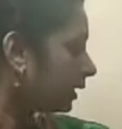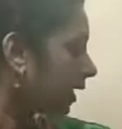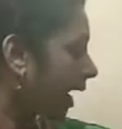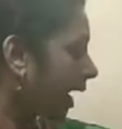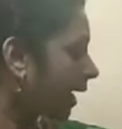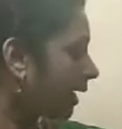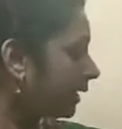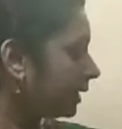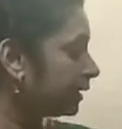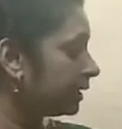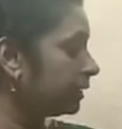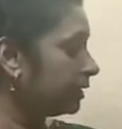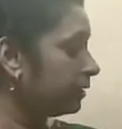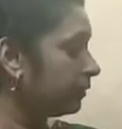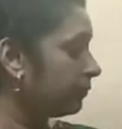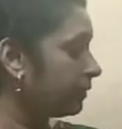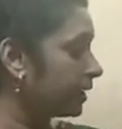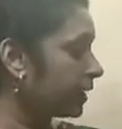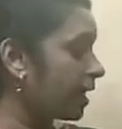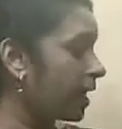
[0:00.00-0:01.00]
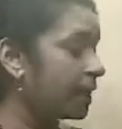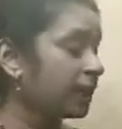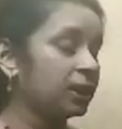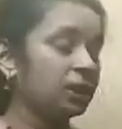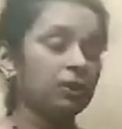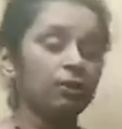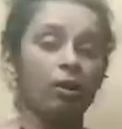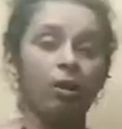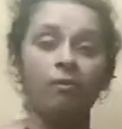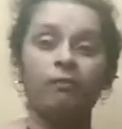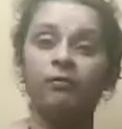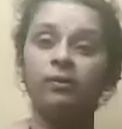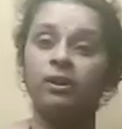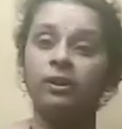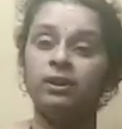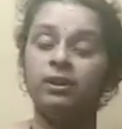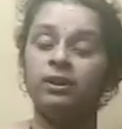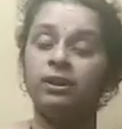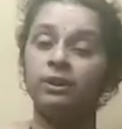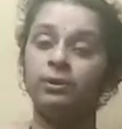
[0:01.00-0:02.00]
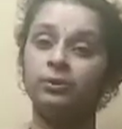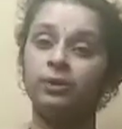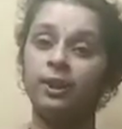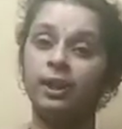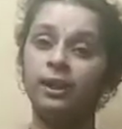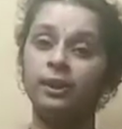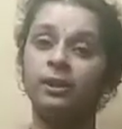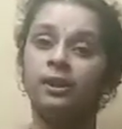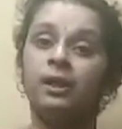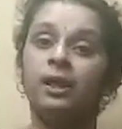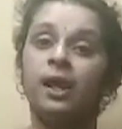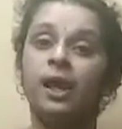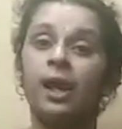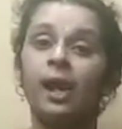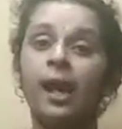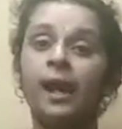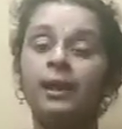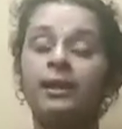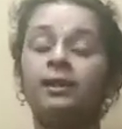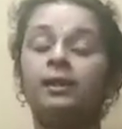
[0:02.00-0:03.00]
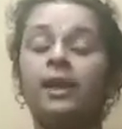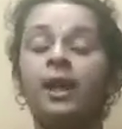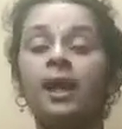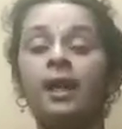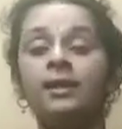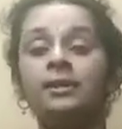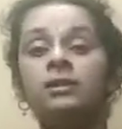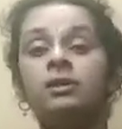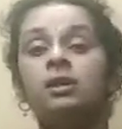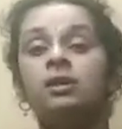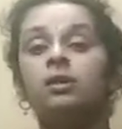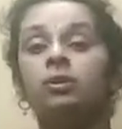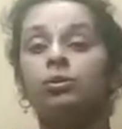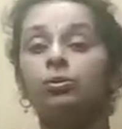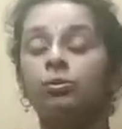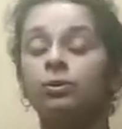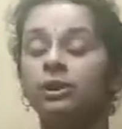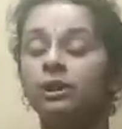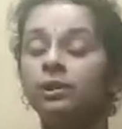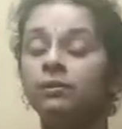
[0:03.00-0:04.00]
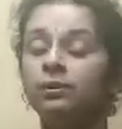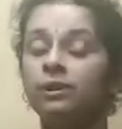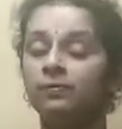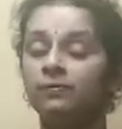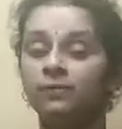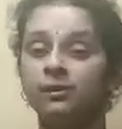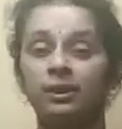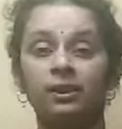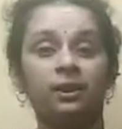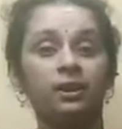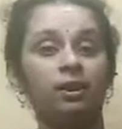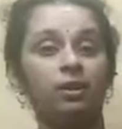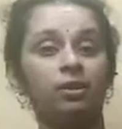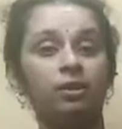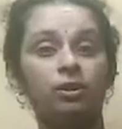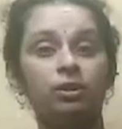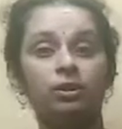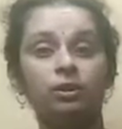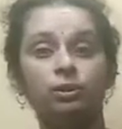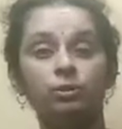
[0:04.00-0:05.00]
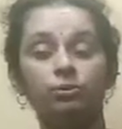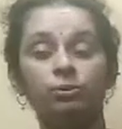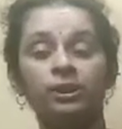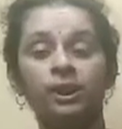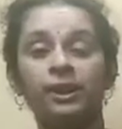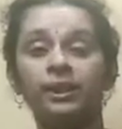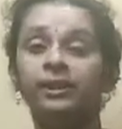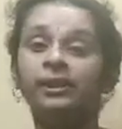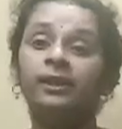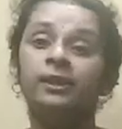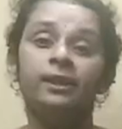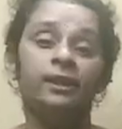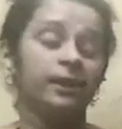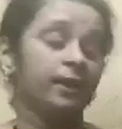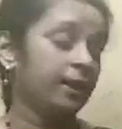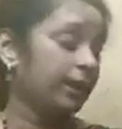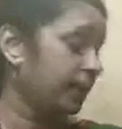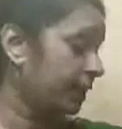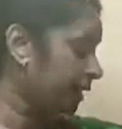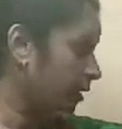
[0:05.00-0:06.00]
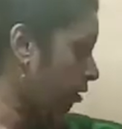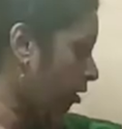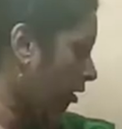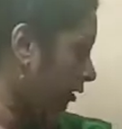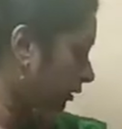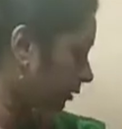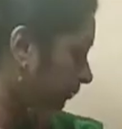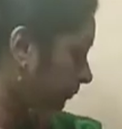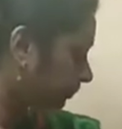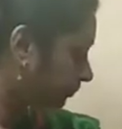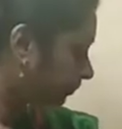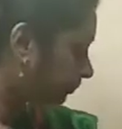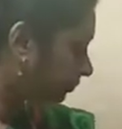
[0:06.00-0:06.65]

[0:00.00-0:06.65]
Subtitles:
dyed in a variety of color. You can add dyes to give different color to that rayon.